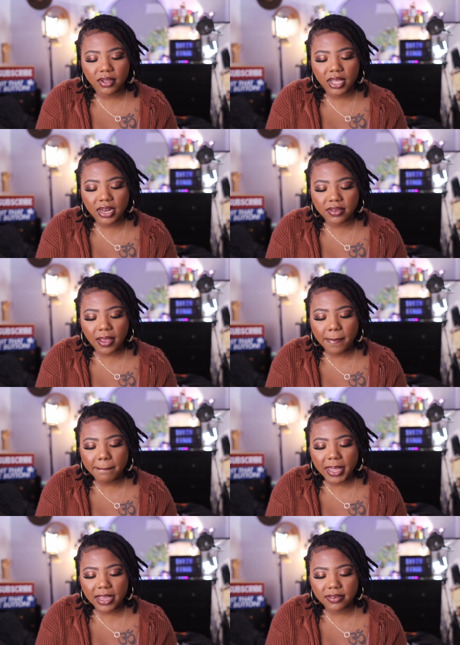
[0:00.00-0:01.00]
It is
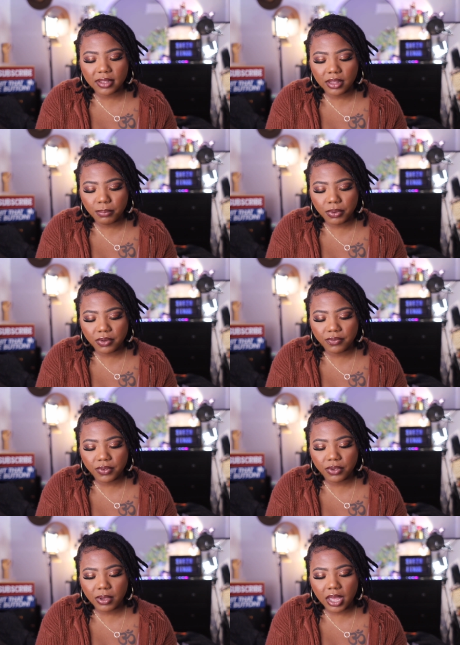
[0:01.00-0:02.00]
amazingly
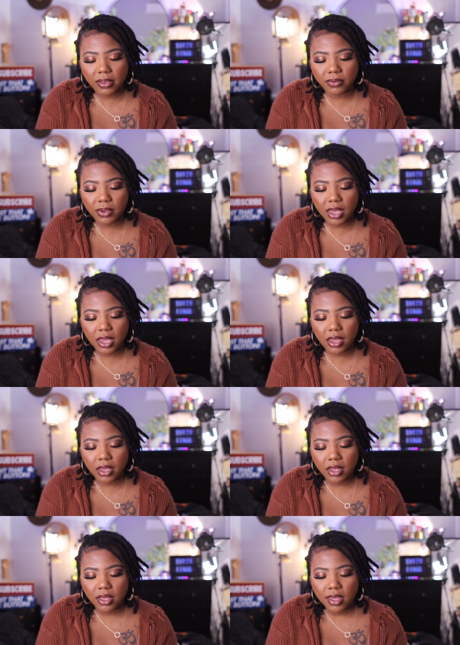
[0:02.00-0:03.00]
beautiful, you guys. Okay,
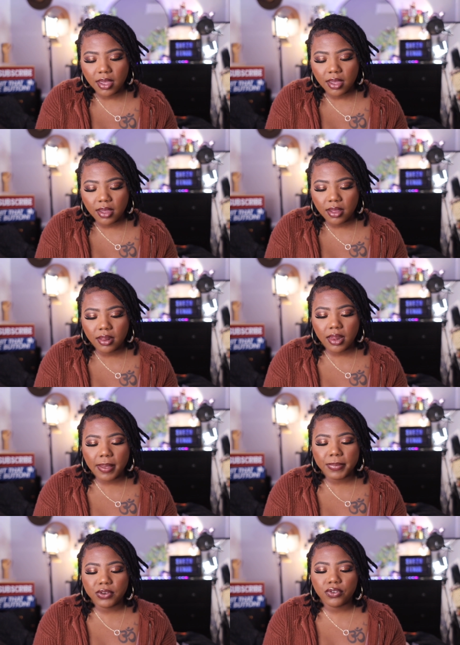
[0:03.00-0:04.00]
let
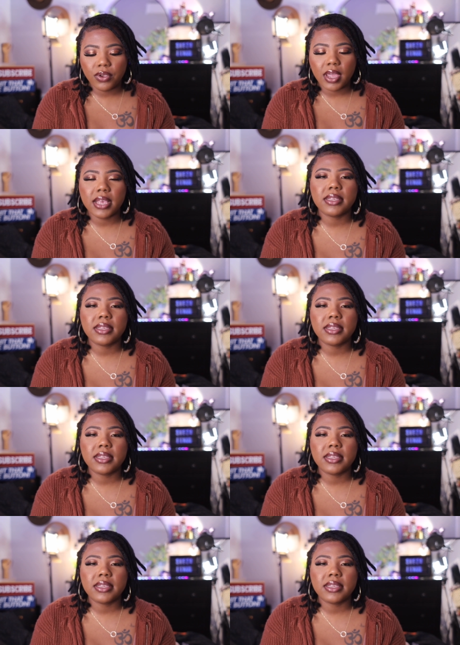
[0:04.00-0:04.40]
me show you guys.